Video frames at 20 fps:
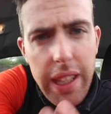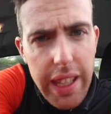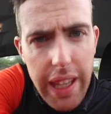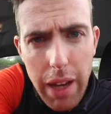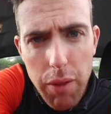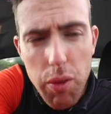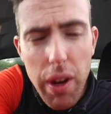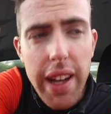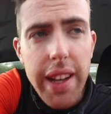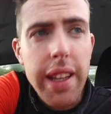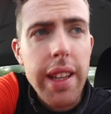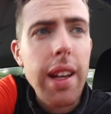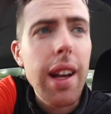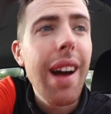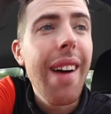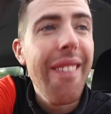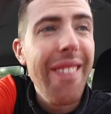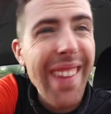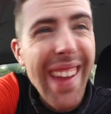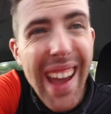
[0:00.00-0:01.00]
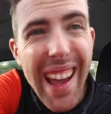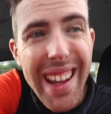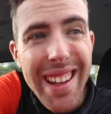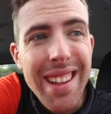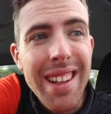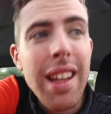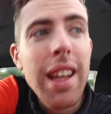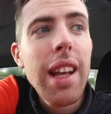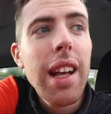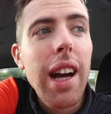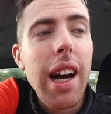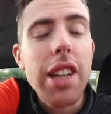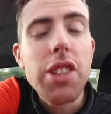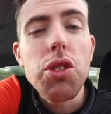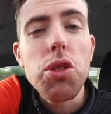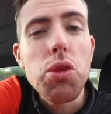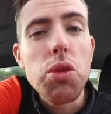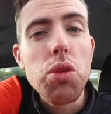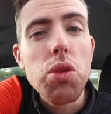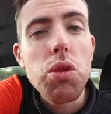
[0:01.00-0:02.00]
get ready, and then I
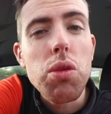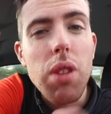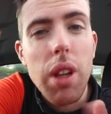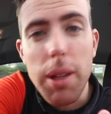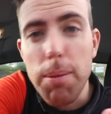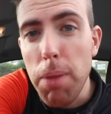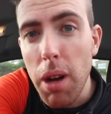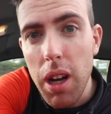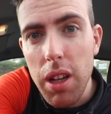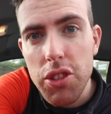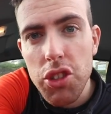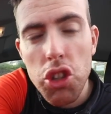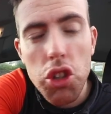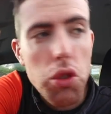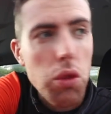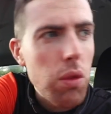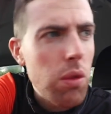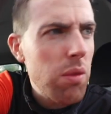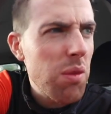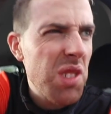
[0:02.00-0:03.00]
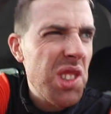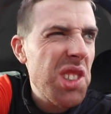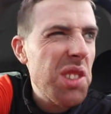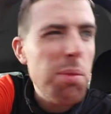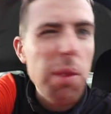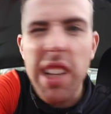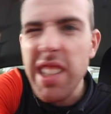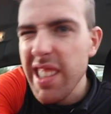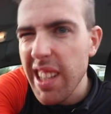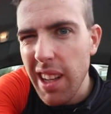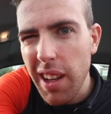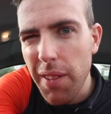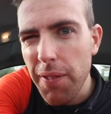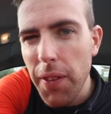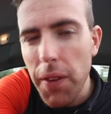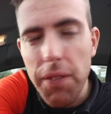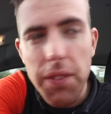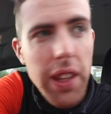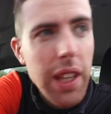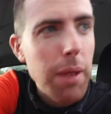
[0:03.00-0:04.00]
do, like, part two, which is basically like
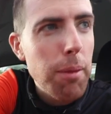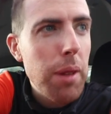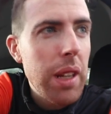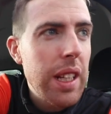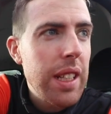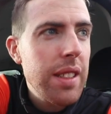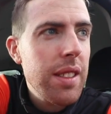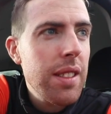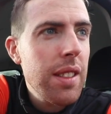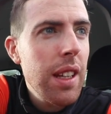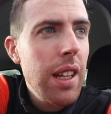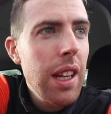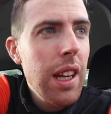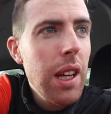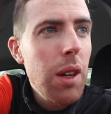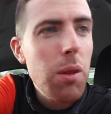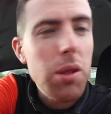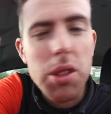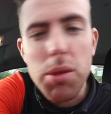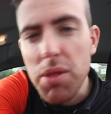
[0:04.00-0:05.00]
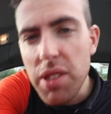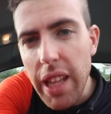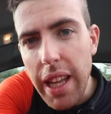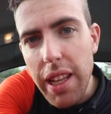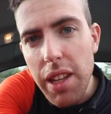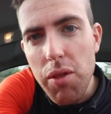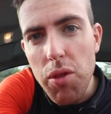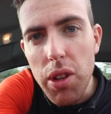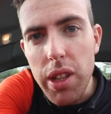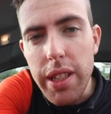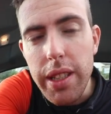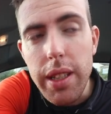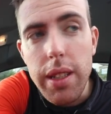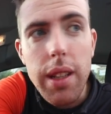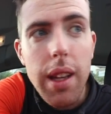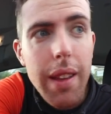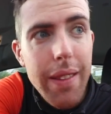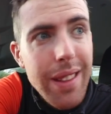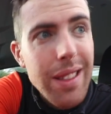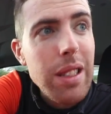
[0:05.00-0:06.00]
15 minutes with some steady riding
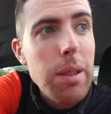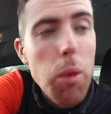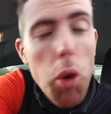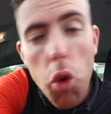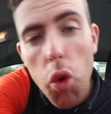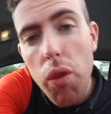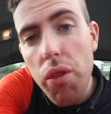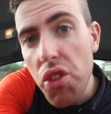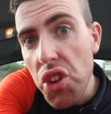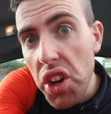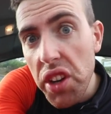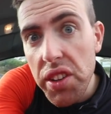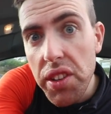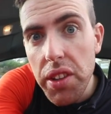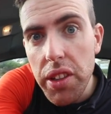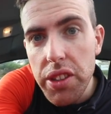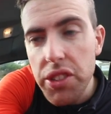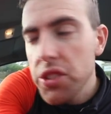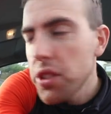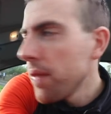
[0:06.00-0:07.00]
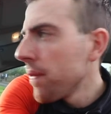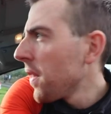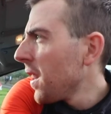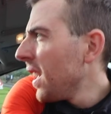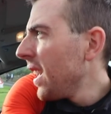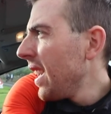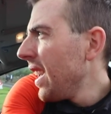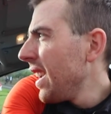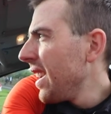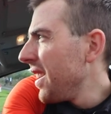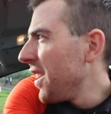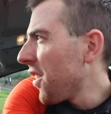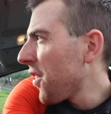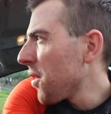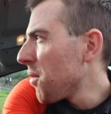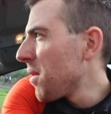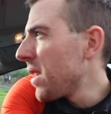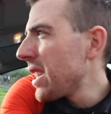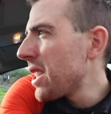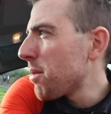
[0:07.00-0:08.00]
and then some over and unders.
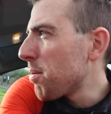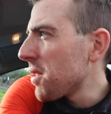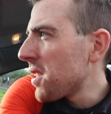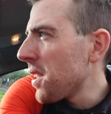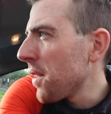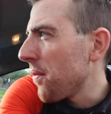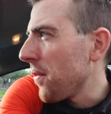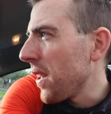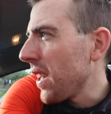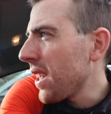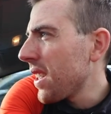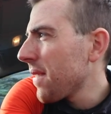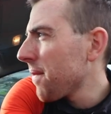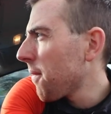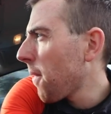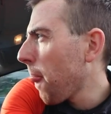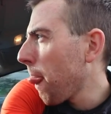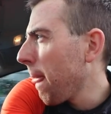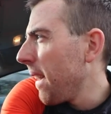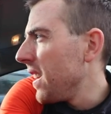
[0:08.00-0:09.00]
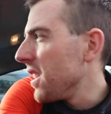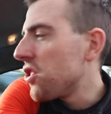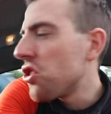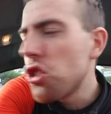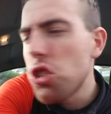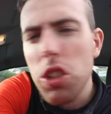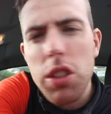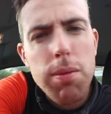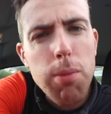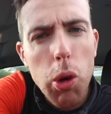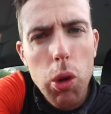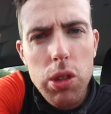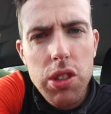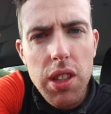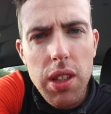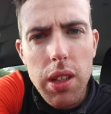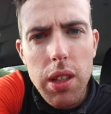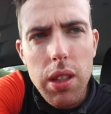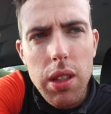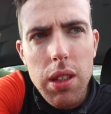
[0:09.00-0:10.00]
Nothing really specific, it's just more
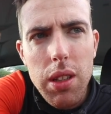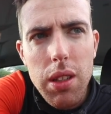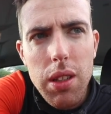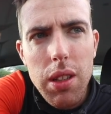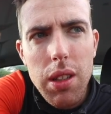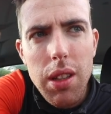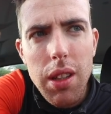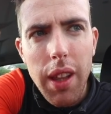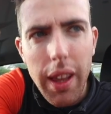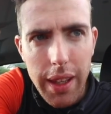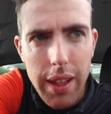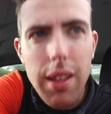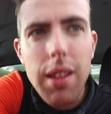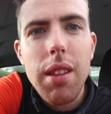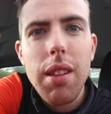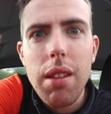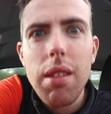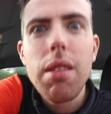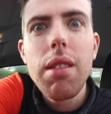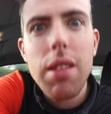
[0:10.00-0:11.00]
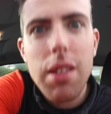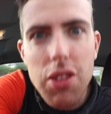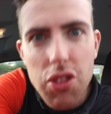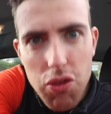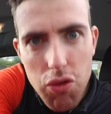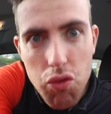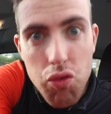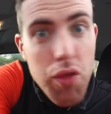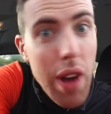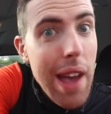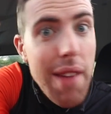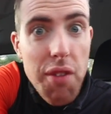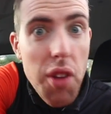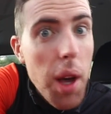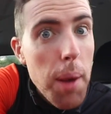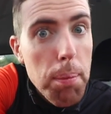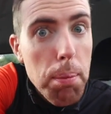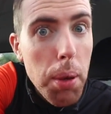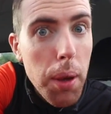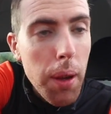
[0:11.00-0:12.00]
to, like, rev
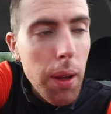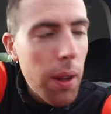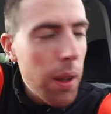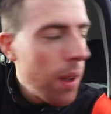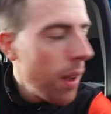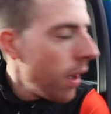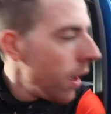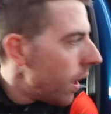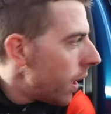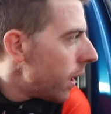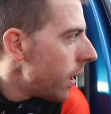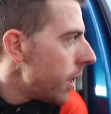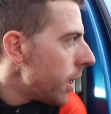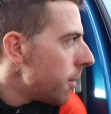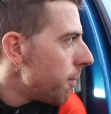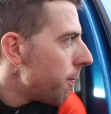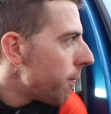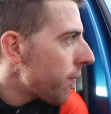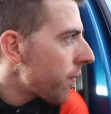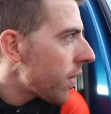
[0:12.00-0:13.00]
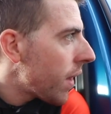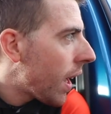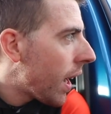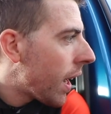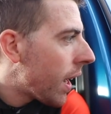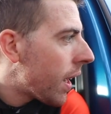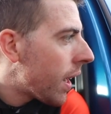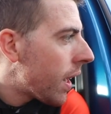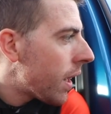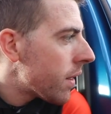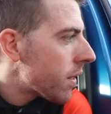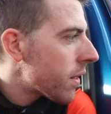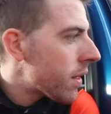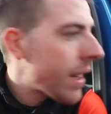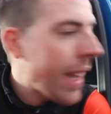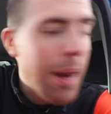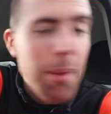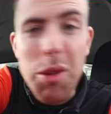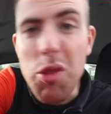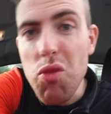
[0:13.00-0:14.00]
up
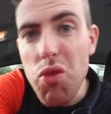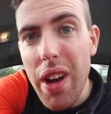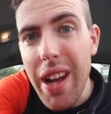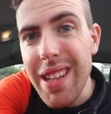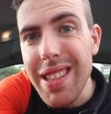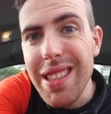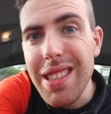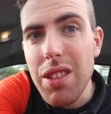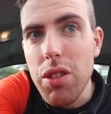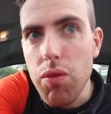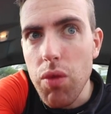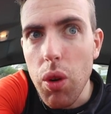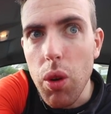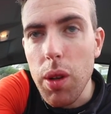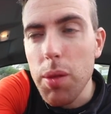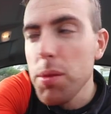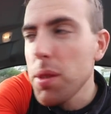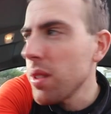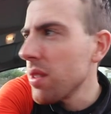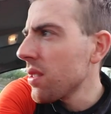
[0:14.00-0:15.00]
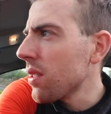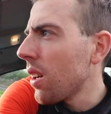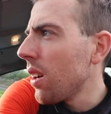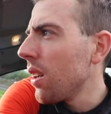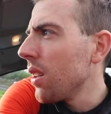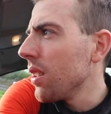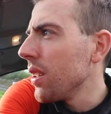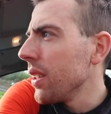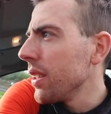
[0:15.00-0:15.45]
and get me ready to roll up to the start